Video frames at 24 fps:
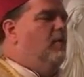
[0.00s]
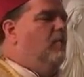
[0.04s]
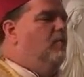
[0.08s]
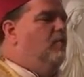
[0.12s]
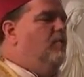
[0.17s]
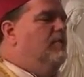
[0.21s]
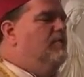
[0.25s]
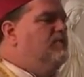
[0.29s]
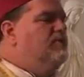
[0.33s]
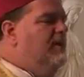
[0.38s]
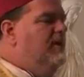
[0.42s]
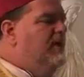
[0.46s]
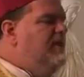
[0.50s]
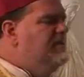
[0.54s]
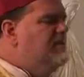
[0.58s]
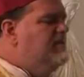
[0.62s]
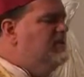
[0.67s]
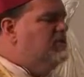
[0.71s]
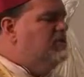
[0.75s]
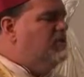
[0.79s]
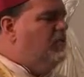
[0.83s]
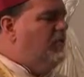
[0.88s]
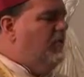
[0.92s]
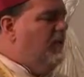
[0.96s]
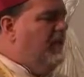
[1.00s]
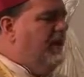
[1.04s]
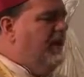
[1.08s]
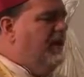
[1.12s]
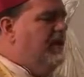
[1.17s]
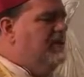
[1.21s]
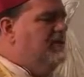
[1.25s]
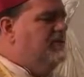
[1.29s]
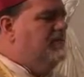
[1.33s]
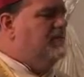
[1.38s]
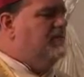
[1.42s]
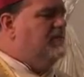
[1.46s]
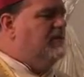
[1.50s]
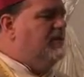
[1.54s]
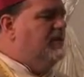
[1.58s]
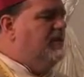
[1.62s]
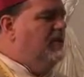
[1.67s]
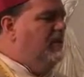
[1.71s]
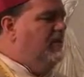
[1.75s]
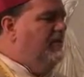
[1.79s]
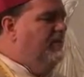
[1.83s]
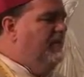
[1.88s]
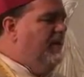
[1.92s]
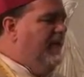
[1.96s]
When Jesus Christ was a
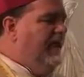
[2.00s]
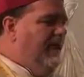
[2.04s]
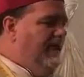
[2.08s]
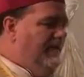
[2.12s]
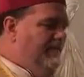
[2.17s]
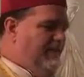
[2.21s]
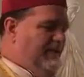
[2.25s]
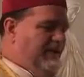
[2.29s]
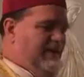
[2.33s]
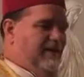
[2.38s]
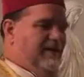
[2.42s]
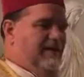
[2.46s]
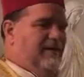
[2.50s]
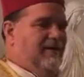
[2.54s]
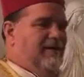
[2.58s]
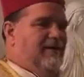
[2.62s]
little baby,